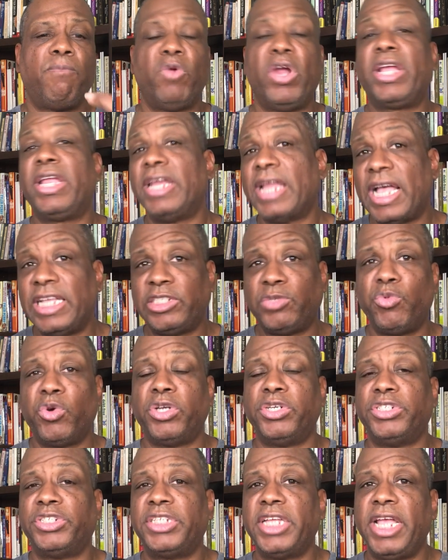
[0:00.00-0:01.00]
recognizing we're
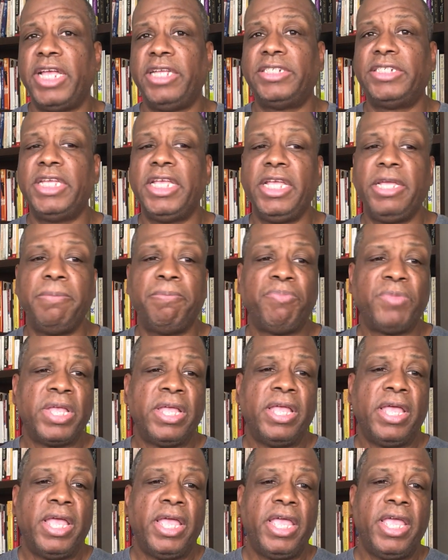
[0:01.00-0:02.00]
on the same team,
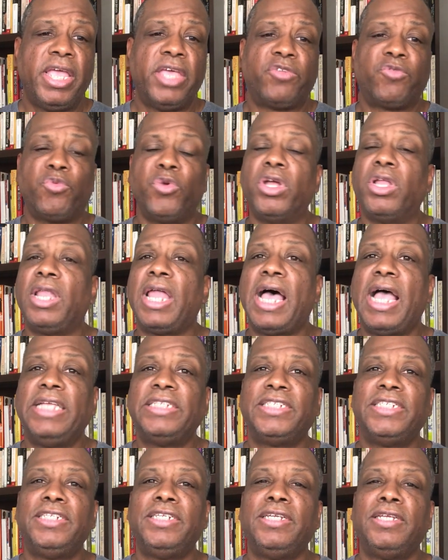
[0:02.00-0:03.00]
is
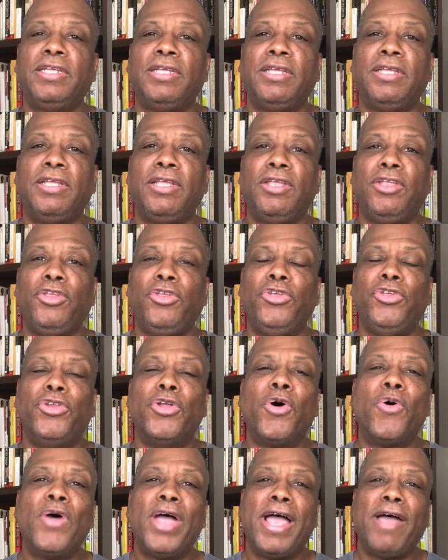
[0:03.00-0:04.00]
realizing you
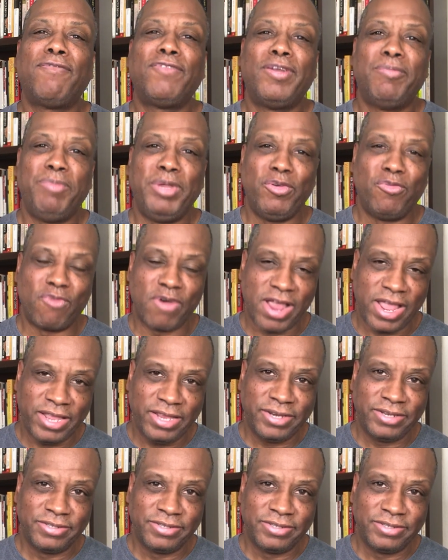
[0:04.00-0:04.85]
don't have to be right.